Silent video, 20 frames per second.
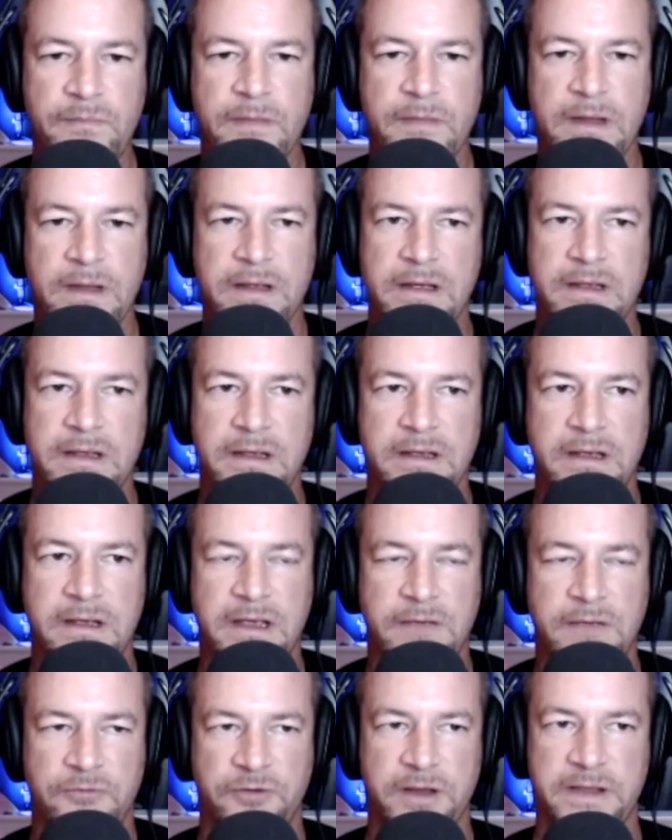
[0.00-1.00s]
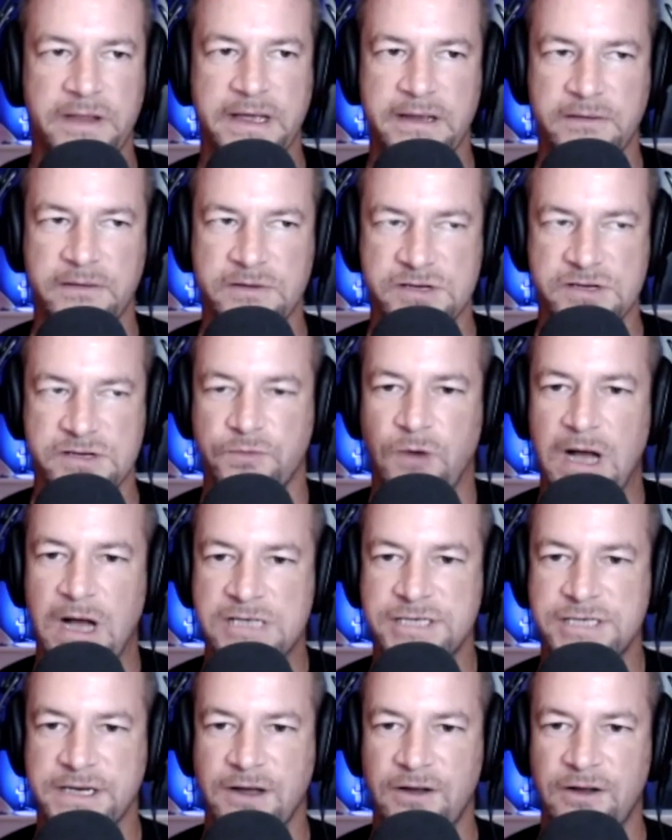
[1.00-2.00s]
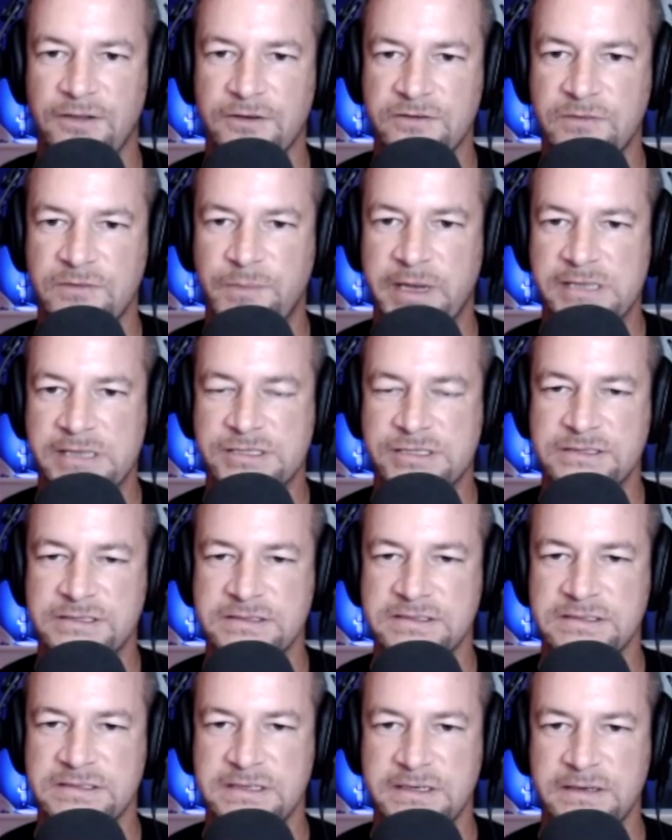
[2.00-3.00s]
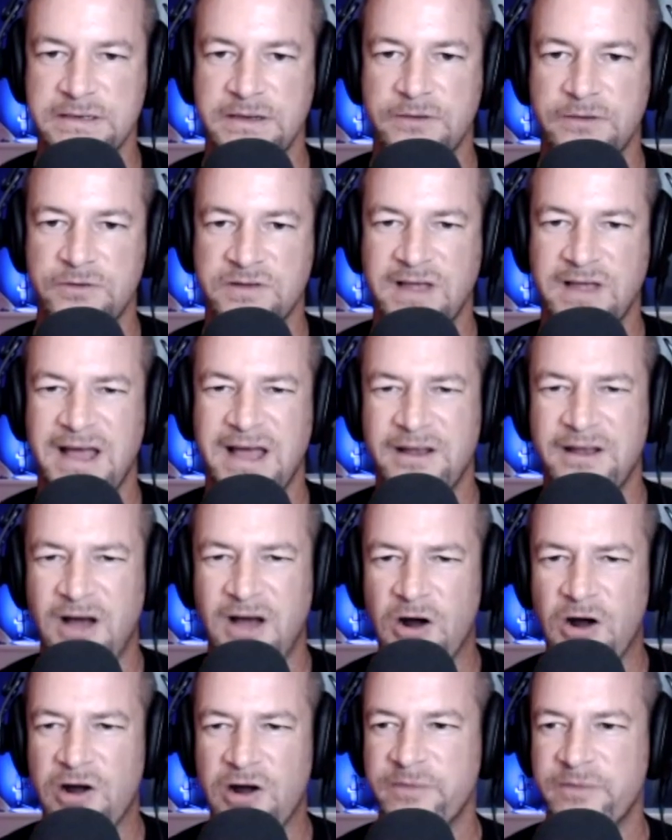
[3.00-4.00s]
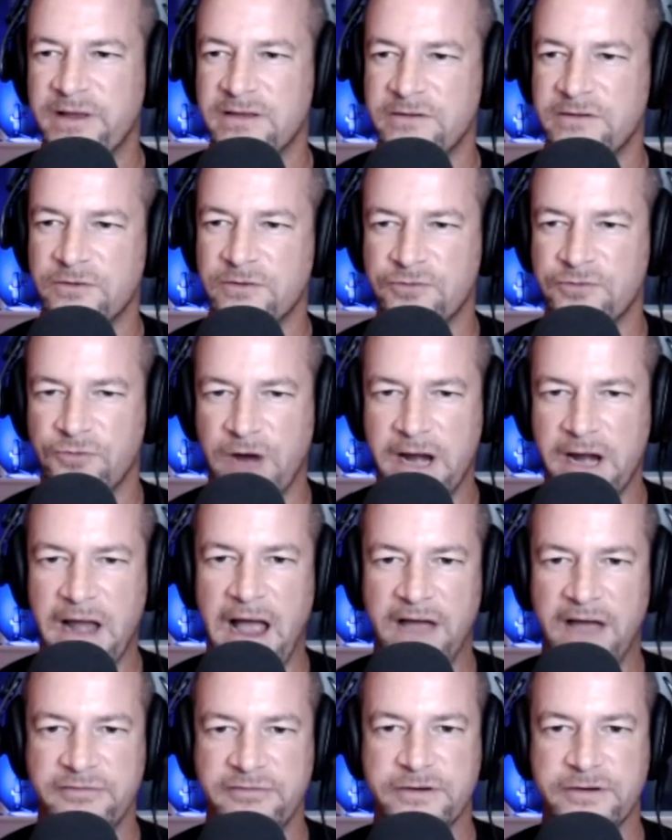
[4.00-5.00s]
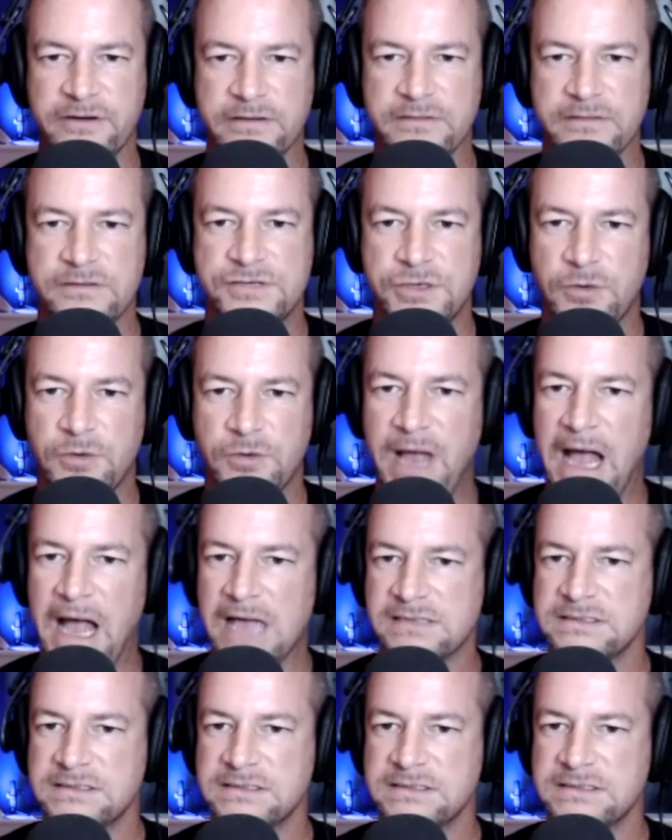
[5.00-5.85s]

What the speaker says: it really, just watching all those pictures, it was kind of hard because it was right after Joe passed,